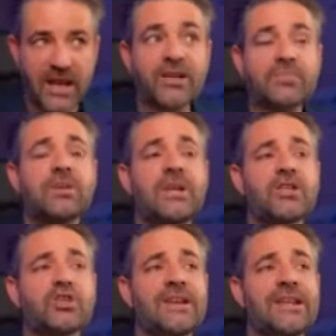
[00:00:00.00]
The
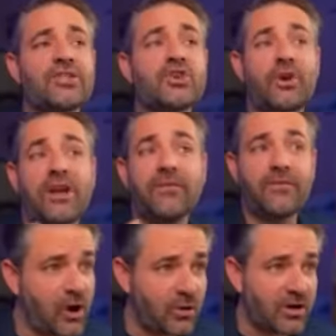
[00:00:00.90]
explanation is
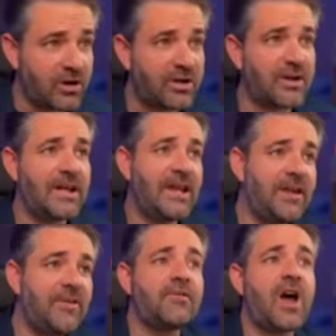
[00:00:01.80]
straightforward,
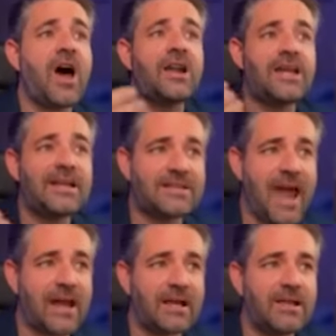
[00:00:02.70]
if not
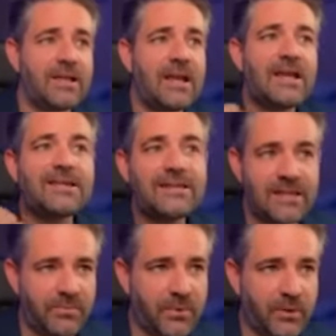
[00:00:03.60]
exactly
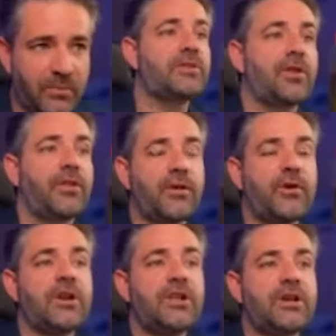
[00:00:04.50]
simple the
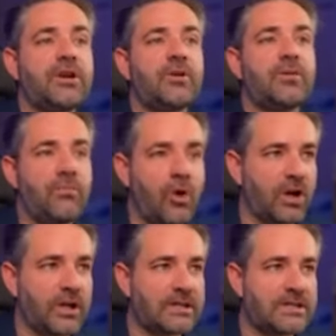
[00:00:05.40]
30 year
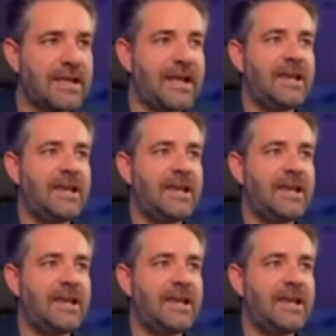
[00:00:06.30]
mortgage.